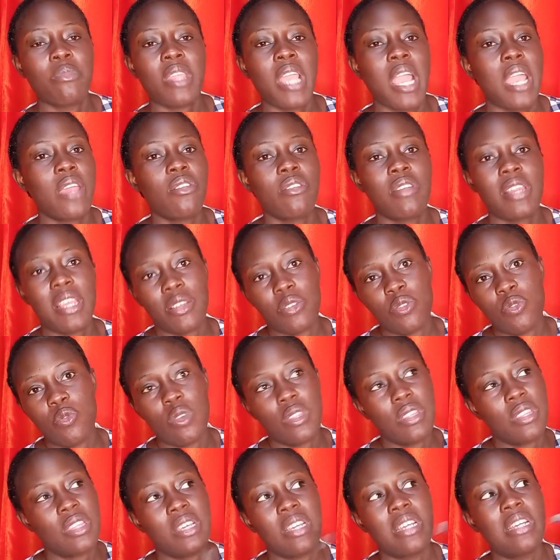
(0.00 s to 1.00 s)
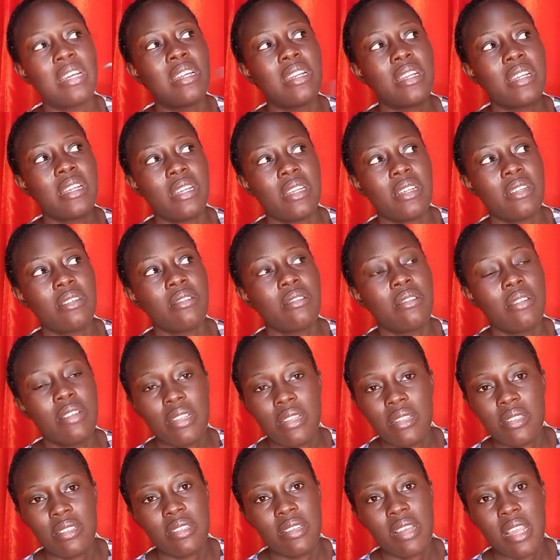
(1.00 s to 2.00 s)
I don't like doing the
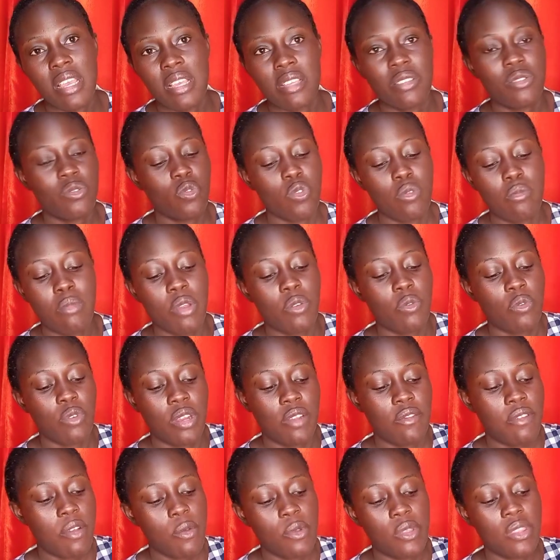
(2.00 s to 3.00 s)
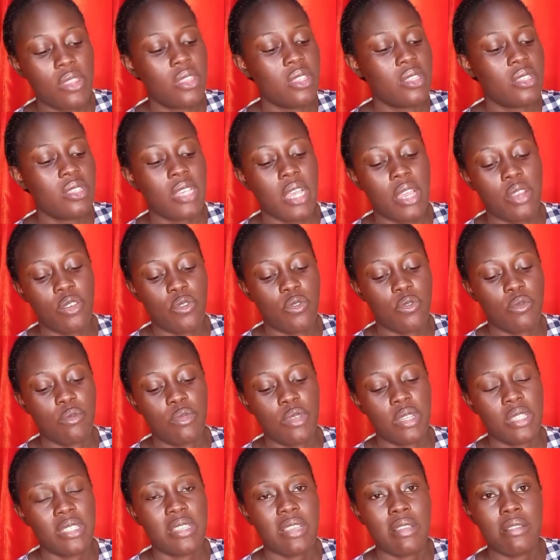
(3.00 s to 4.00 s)
greens like skum and whatever with these kind of
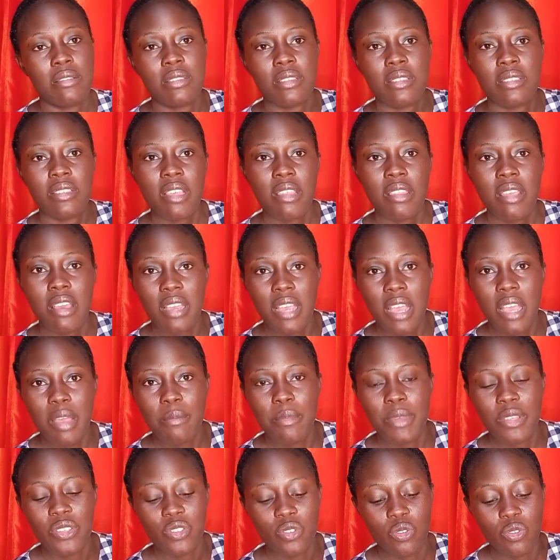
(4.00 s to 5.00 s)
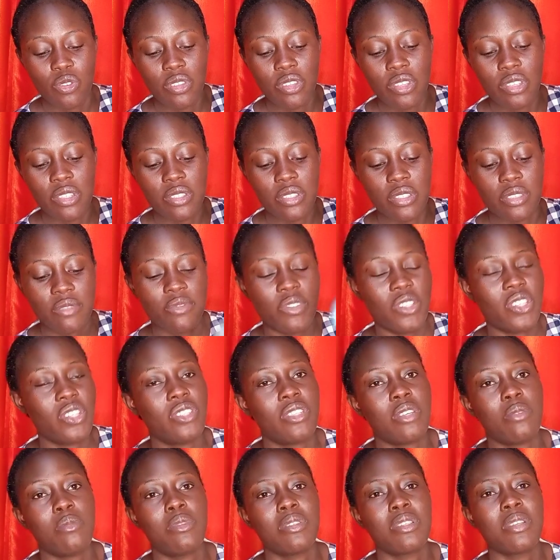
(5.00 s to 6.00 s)
mixes. It's either cabbage or these
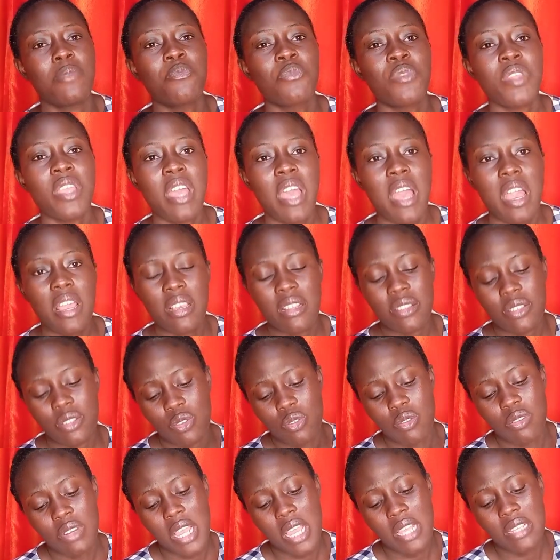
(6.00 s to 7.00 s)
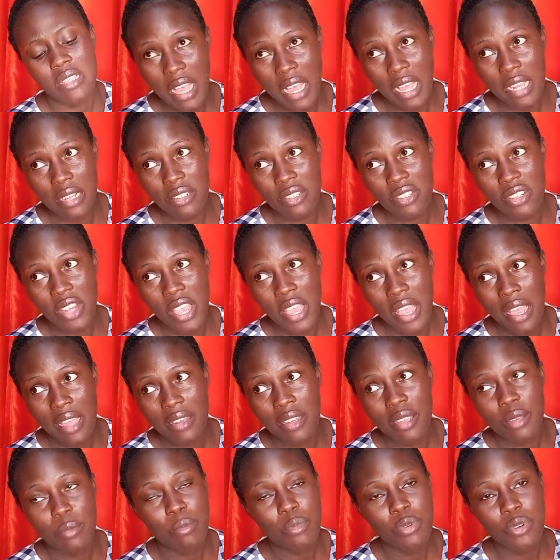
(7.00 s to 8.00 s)
vegetables. I think it's so nice. I'll try
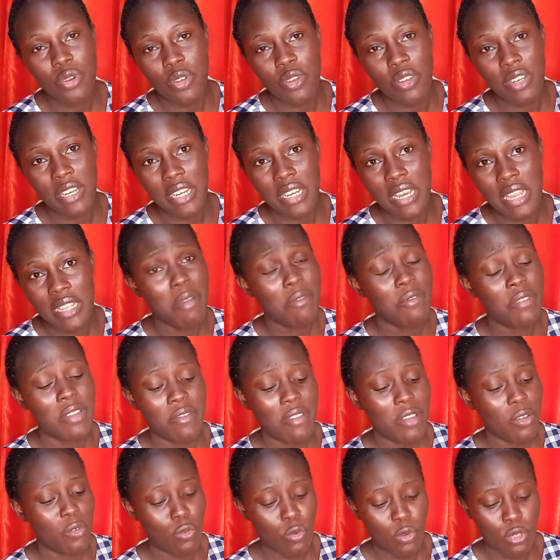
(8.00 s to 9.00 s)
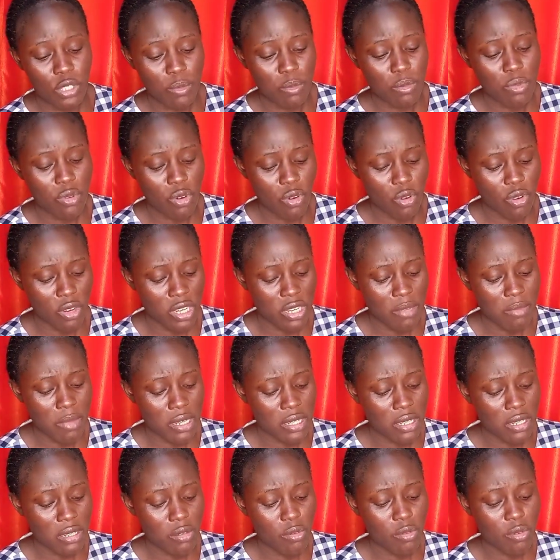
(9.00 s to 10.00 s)
adding broccoli. I've never cooked broccoli,
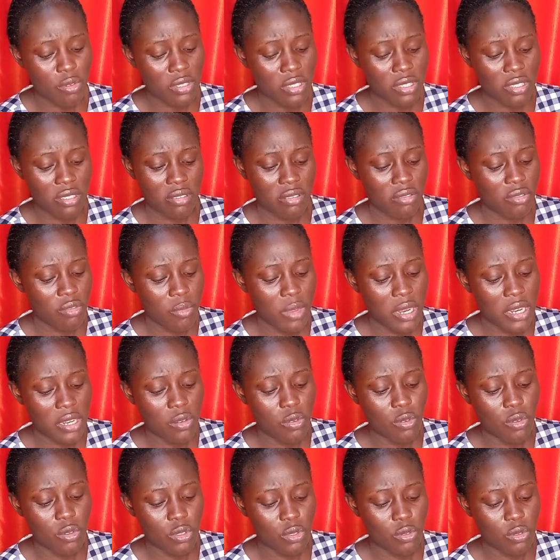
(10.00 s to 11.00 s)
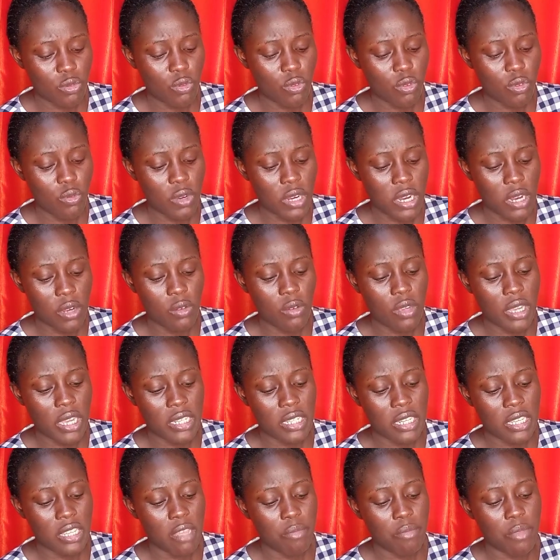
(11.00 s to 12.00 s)
but it looks, human looks good when I look
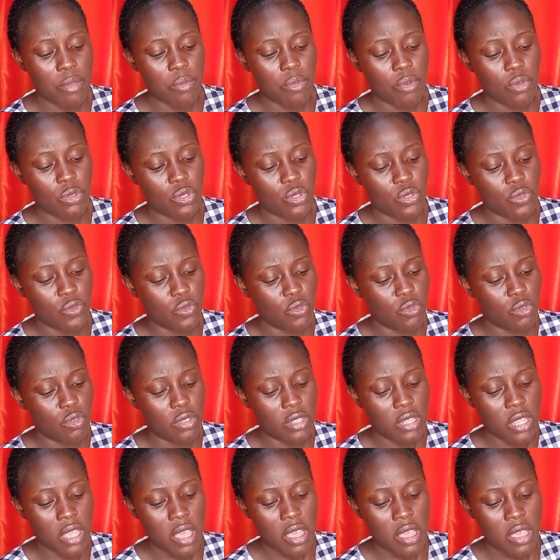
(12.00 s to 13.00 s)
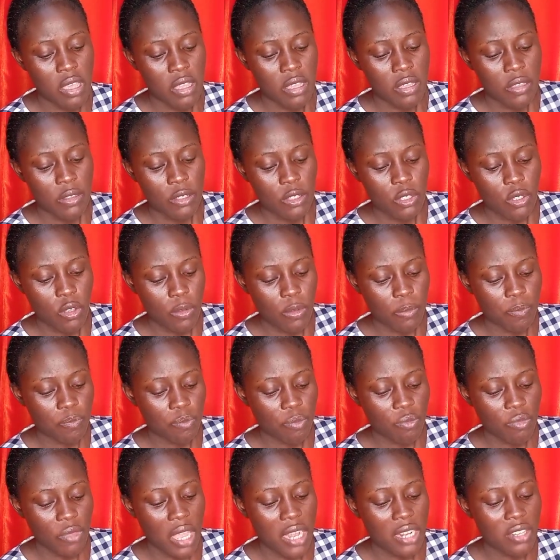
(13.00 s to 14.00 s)
at other people's food. So
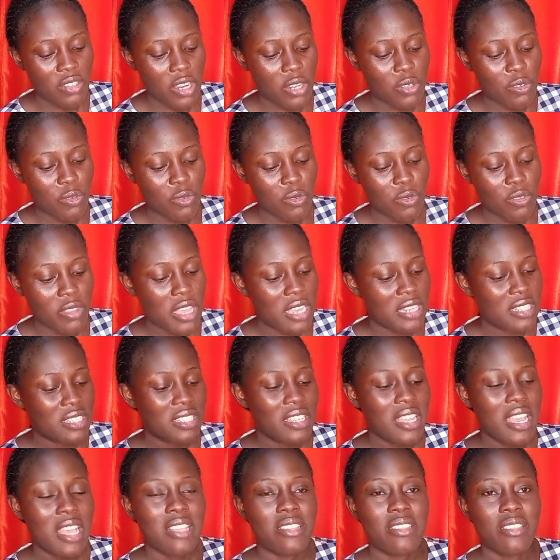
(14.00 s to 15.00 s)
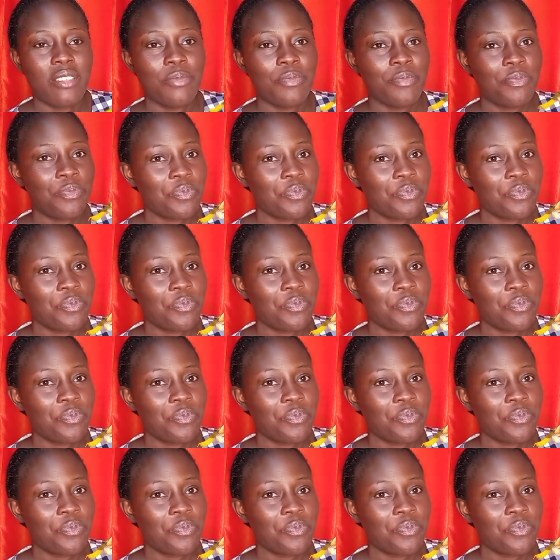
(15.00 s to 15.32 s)
I'll try to do that. Guys,